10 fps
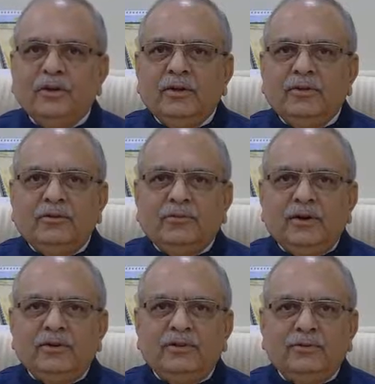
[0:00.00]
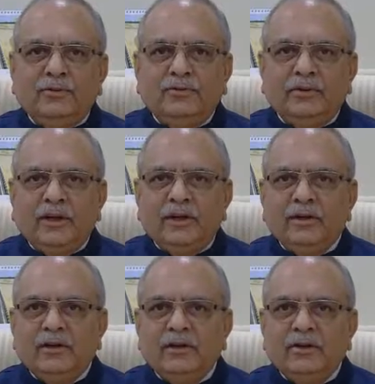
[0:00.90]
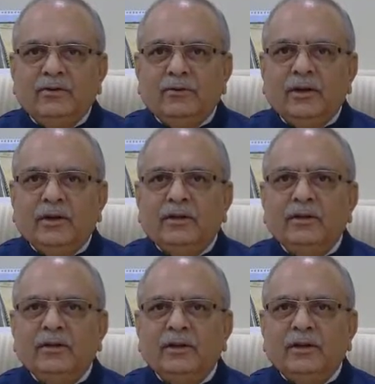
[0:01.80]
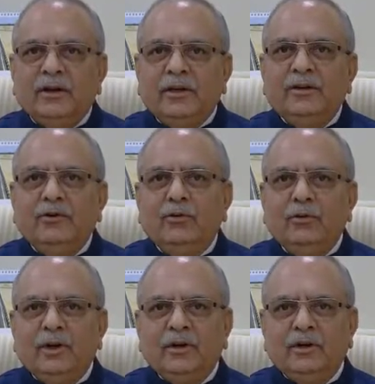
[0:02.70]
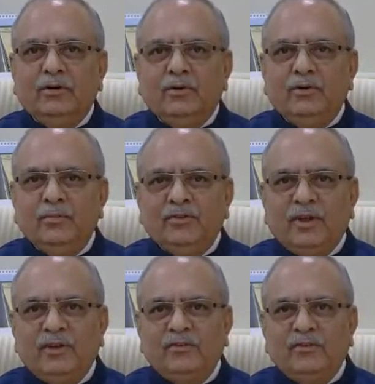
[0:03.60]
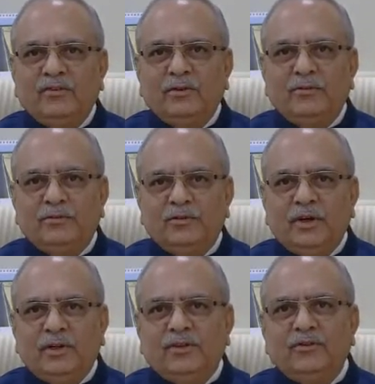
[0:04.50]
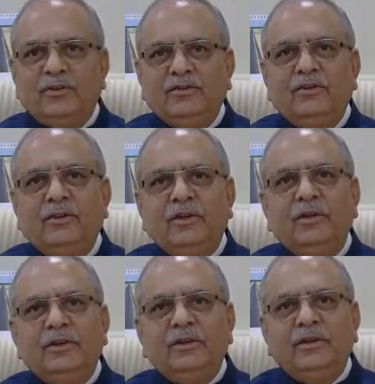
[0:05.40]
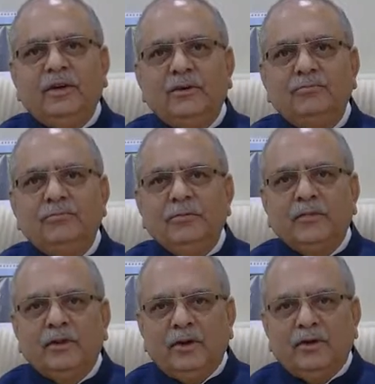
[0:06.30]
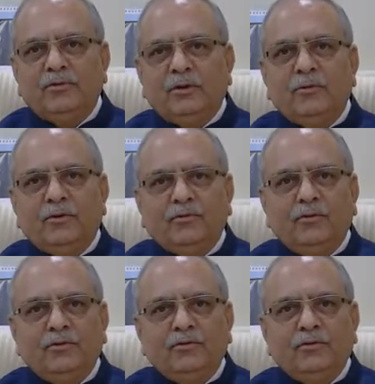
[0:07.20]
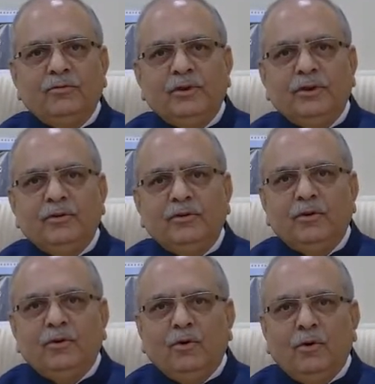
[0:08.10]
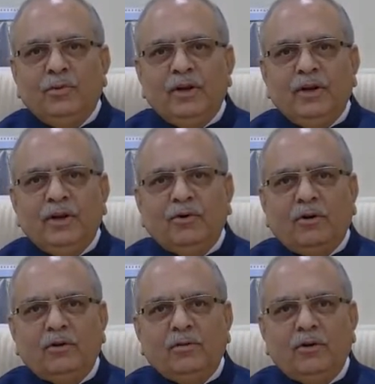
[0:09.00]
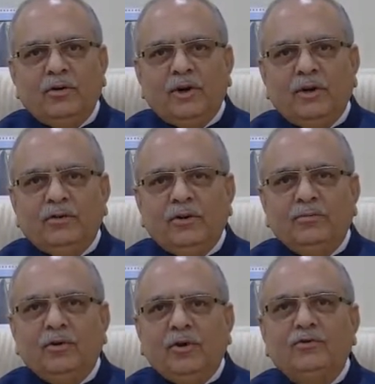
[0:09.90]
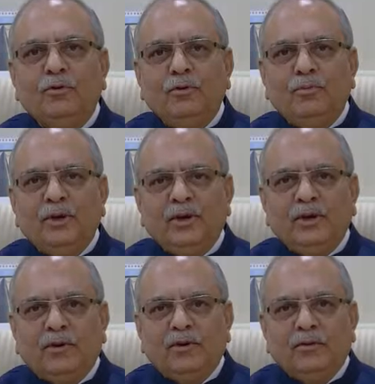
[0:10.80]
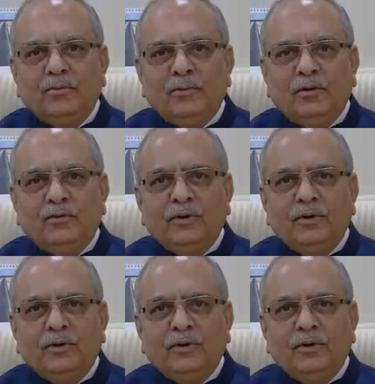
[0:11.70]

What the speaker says: Suffices to say, today, any known and unknown missile systems that exist in India, some of course very openly talked about and some not so openly talked about,